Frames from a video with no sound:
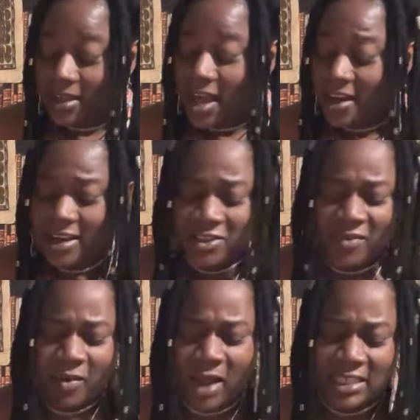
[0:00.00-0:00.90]
All of this
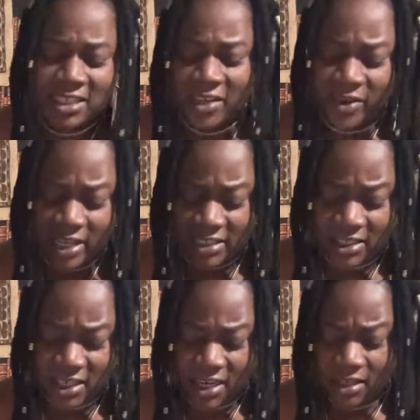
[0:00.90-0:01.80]
over one
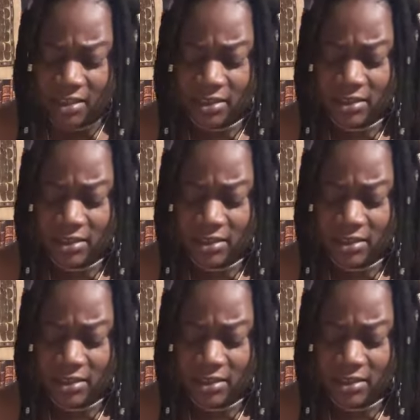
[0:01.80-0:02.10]
synchronicity.